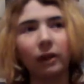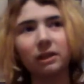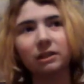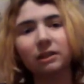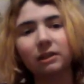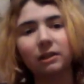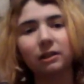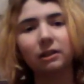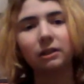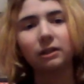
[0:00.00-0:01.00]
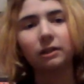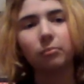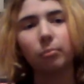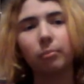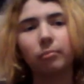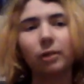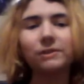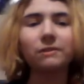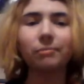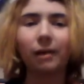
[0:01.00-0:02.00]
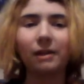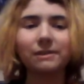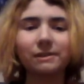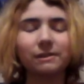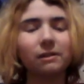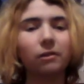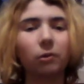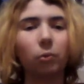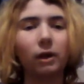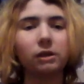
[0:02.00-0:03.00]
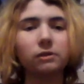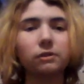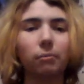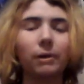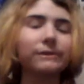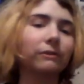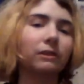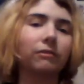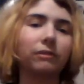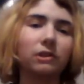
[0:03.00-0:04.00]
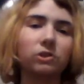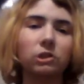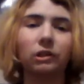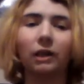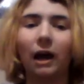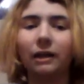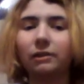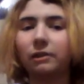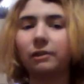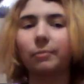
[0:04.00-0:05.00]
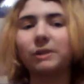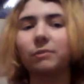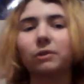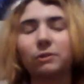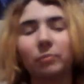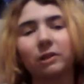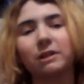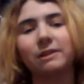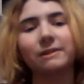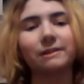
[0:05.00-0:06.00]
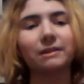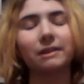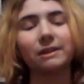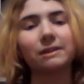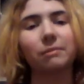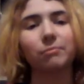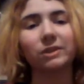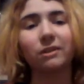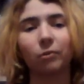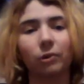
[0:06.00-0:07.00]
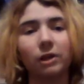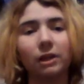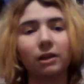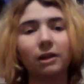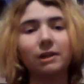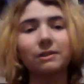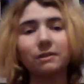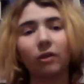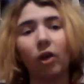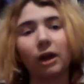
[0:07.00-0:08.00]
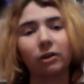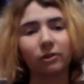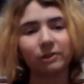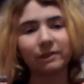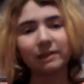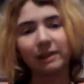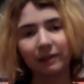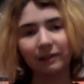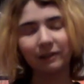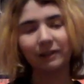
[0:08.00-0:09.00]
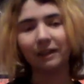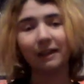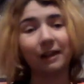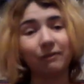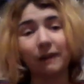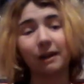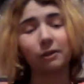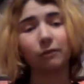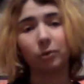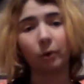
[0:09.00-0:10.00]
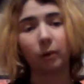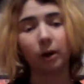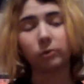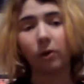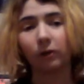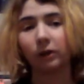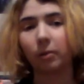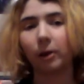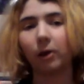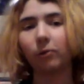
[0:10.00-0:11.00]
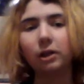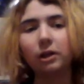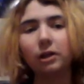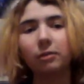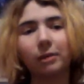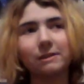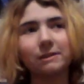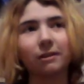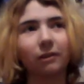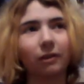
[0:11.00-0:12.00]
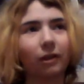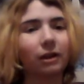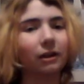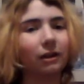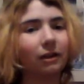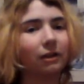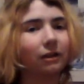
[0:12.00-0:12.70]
like, muscle mass does not equate to muscle definition. The best way to explain it is the Sims 3 sliders, if any of you know what I'm talking about. Basically, like,